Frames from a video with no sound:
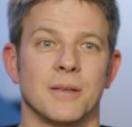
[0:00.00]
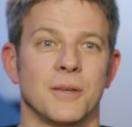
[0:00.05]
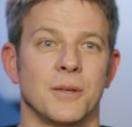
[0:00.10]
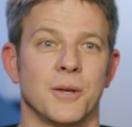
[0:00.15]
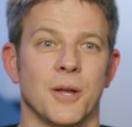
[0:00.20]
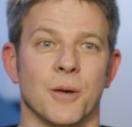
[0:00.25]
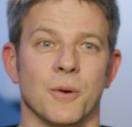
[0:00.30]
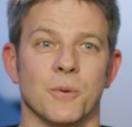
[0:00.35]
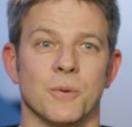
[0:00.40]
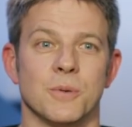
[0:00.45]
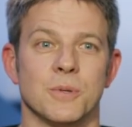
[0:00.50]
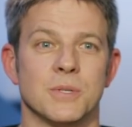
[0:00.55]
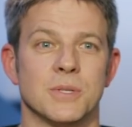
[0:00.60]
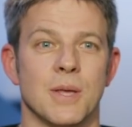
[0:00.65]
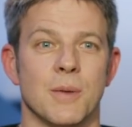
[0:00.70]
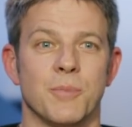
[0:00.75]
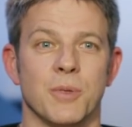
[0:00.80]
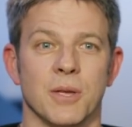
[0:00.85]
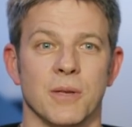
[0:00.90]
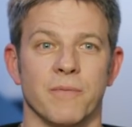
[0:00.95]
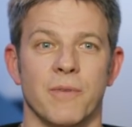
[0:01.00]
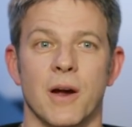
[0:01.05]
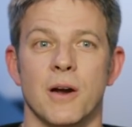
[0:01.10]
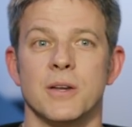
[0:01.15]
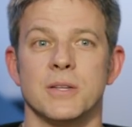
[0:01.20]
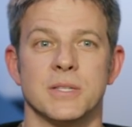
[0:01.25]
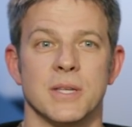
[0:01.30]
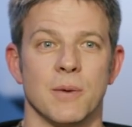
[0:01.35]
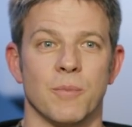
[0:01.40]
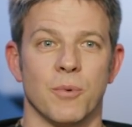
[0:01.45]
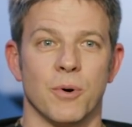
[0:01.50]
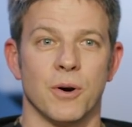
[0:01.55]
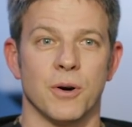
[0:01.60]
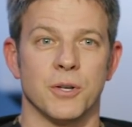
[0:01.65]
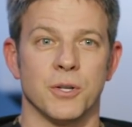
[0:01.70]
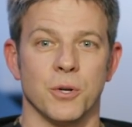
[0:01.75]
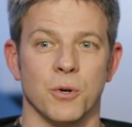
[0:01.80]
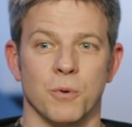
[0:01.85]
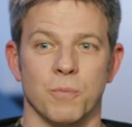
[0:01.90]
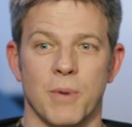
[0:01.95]
you know, something very similar
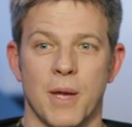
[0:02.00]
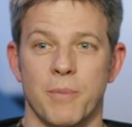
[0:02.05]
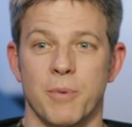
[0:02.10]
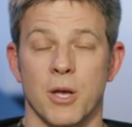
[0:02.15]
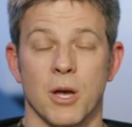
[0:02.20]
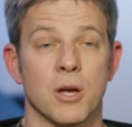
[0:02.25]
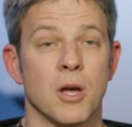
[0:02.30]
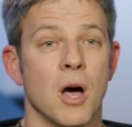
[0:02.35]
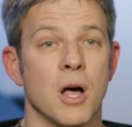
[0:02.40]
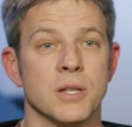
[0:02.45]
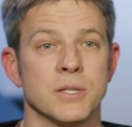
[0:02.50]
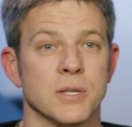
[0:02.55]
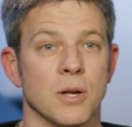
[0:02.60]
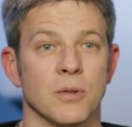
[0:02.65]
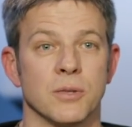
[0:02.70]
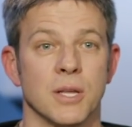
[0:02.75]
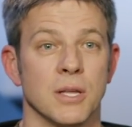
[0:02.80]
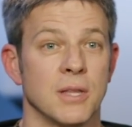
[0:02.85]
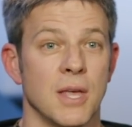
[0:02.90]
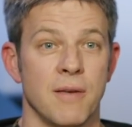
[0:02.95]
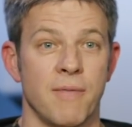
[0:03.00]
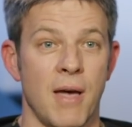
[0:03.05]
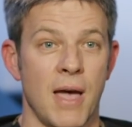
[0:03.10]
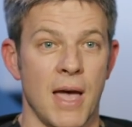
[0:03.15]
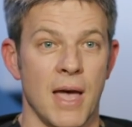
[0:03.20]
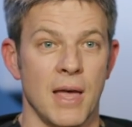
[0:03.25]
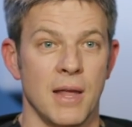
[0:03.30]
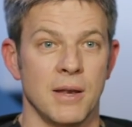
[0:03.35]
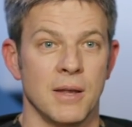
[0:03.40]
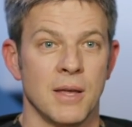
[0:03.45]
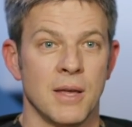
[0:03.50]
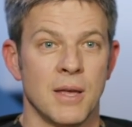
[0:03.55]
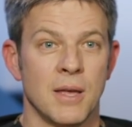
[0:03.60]
to maybe a consult that they've had,